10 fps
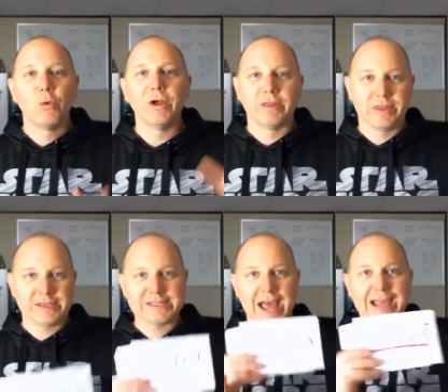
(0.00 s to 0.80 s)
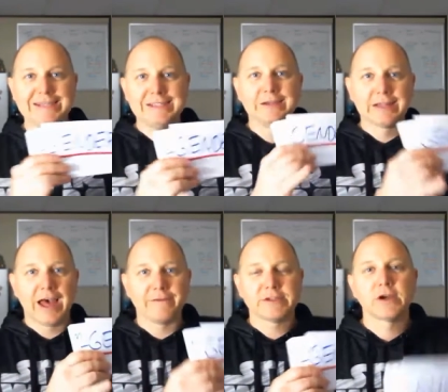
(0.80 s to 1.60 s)
will this ideal
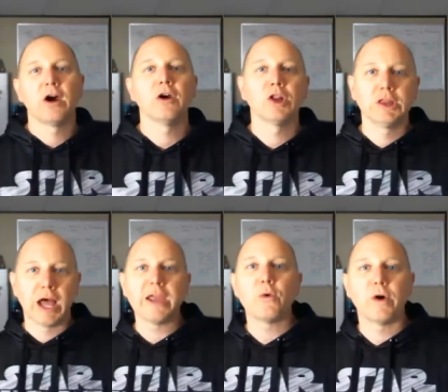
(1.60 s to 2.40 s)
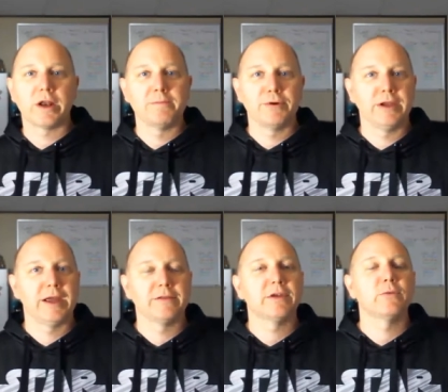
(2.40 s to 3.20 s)
avatar like what I'm putting
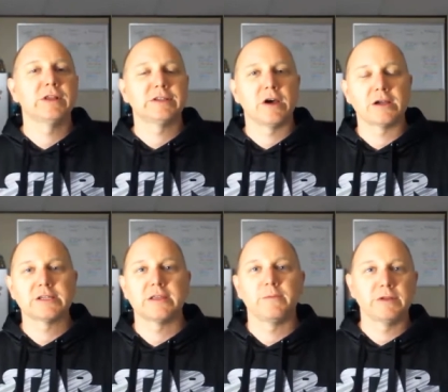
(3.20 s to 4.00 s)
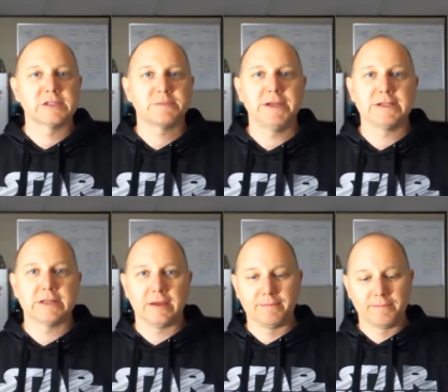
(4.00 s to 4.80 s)
out there? Will it talk to them? Will it speak
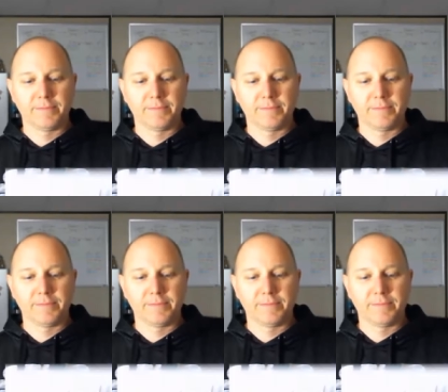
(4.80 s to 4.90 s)
to them?